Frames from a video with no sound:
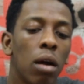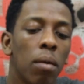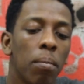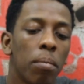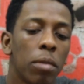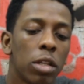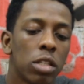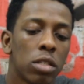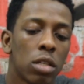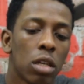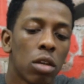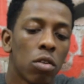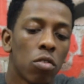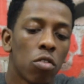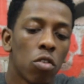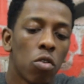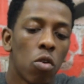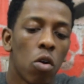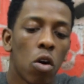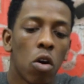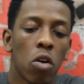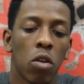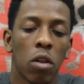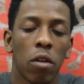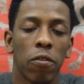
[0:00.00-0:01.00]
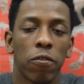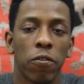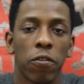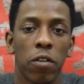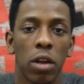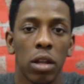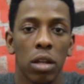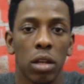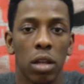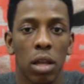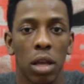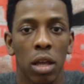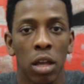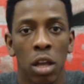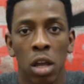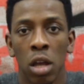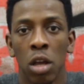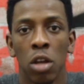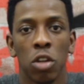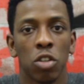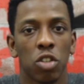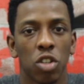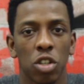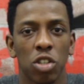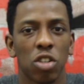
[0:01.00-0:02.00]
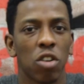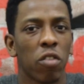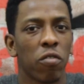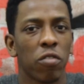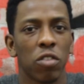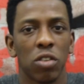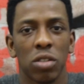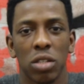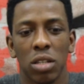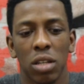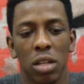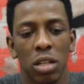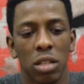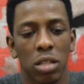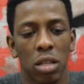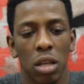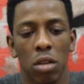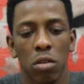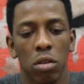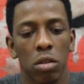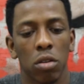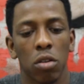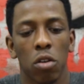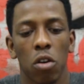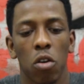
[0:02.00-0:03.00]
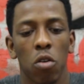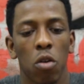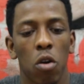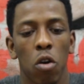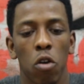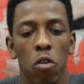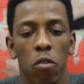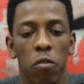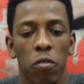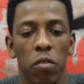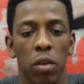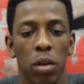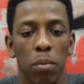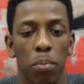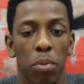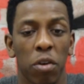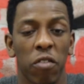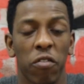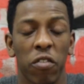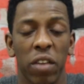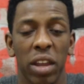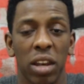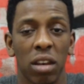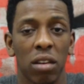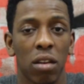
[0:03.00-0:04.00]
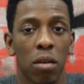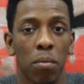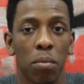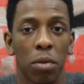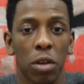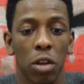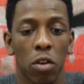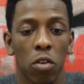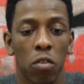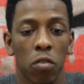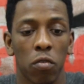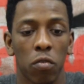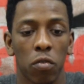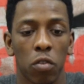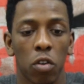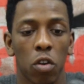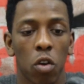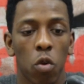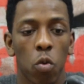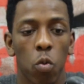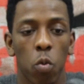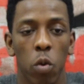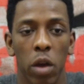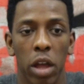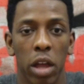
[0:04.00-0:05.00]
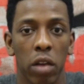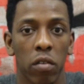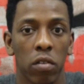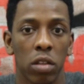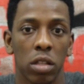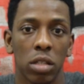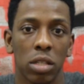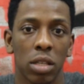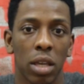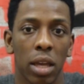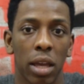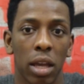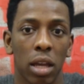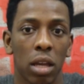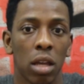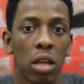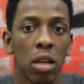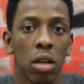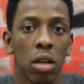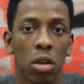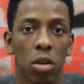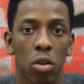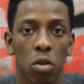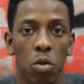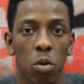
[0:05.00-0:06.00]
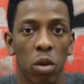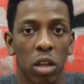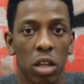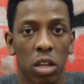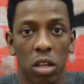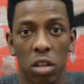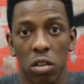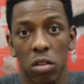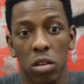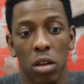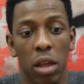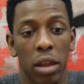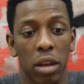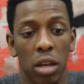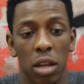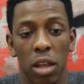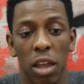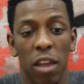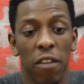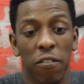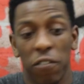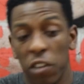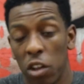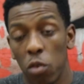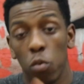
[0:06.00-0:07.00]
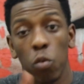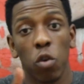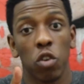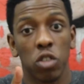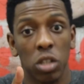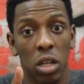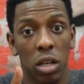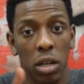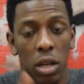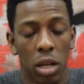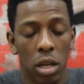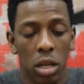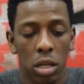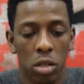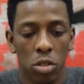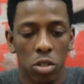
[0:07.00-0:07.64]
material on the front there, just obviously to, you know, hopefully prevent a bit of, you know, wear and tear quicker than if it wasn't there.